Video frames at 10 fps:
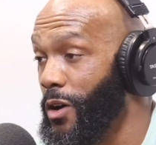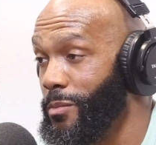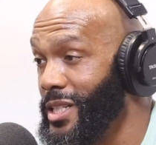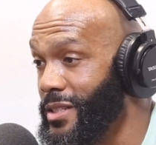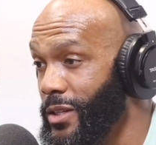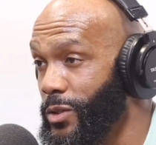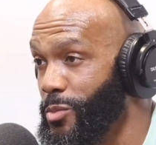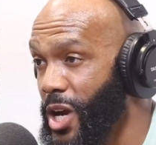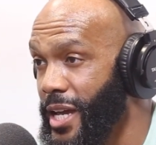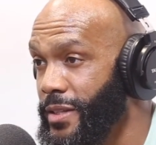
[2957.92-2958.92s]
Minnesota
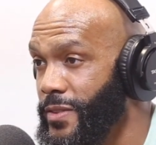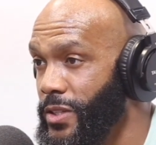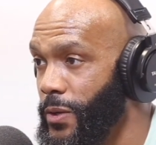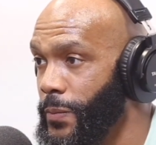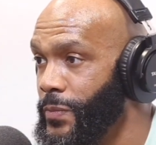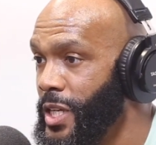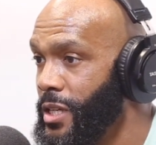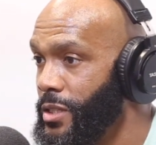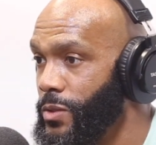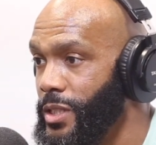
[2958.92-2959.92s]
Bright. So
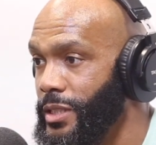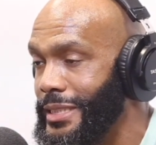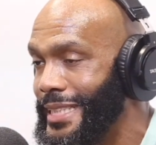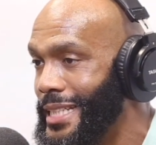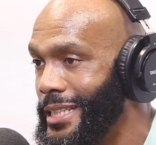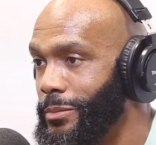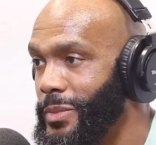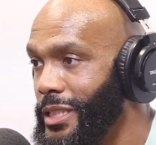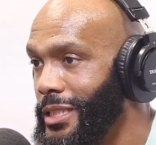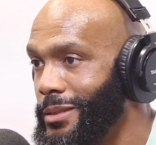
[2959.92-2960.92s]
you can DM
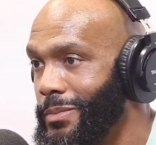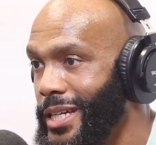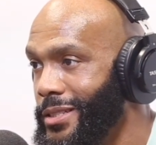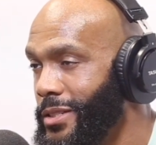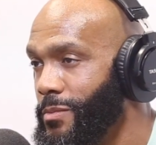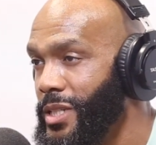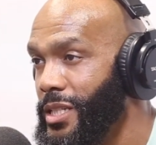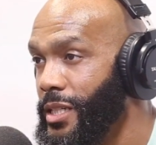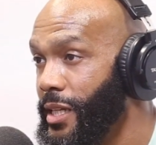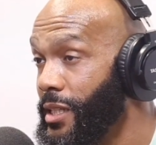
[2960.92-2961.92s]
me and message
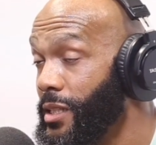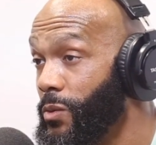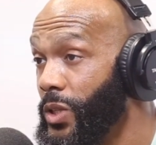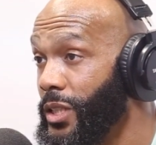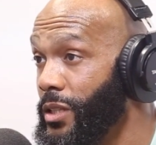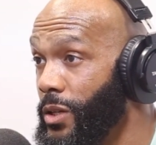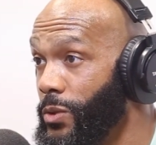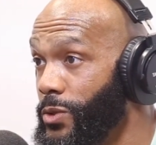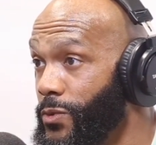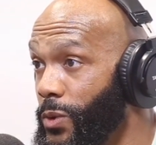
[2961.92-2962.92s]
me in any one of
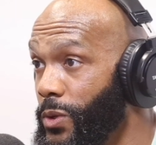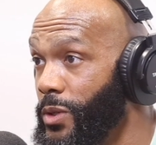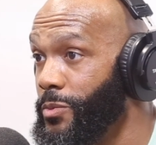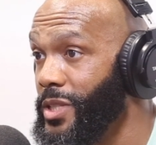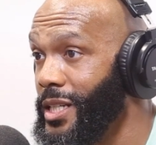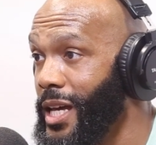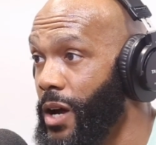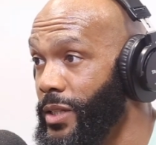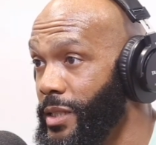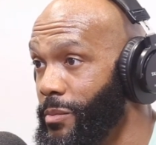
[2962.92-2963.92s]
those forms, and
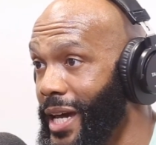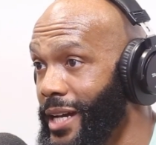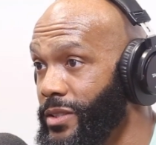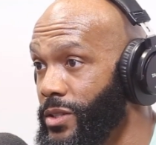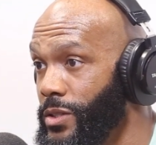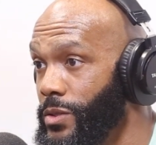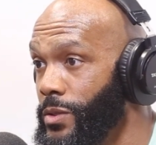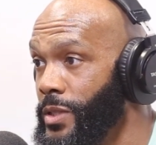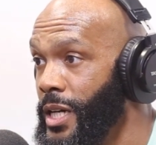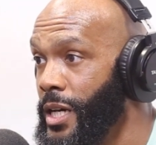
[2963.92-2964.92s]
I'll get back to
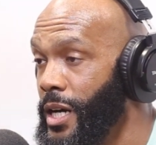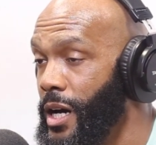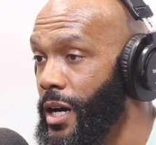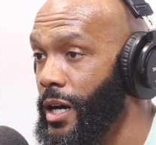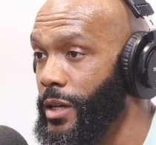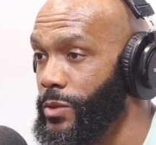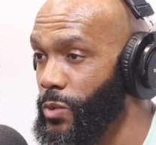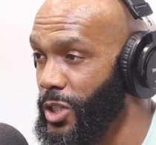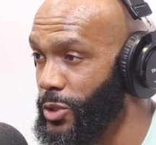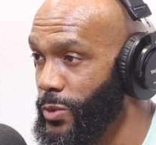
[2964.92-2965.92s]
you. You
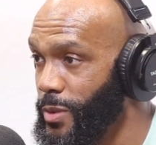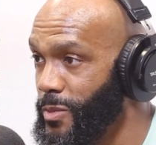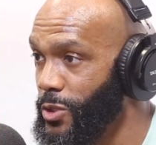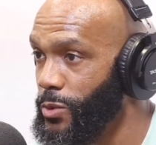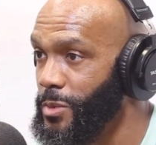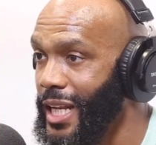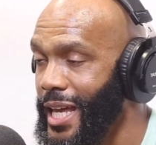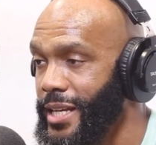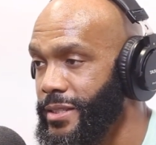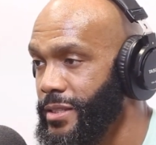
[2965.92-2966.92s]
want to do some Zoom
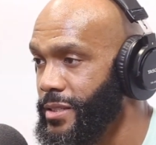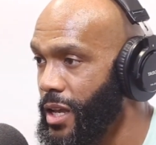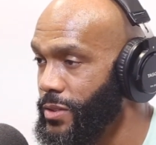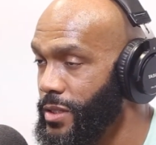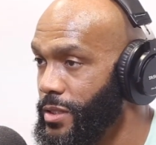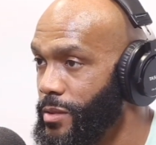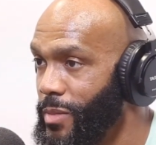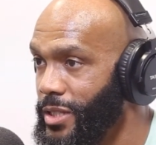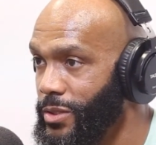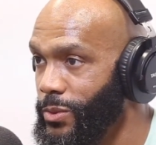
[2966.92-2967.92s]
classes, I'll send you
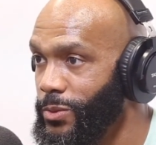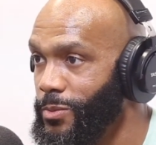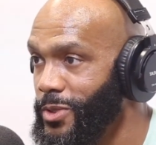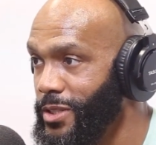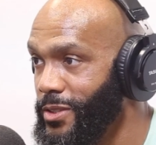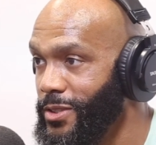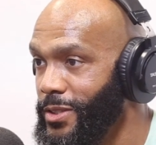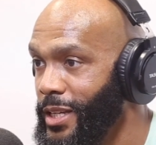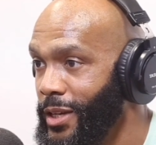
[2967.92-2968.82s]
my Zoom, since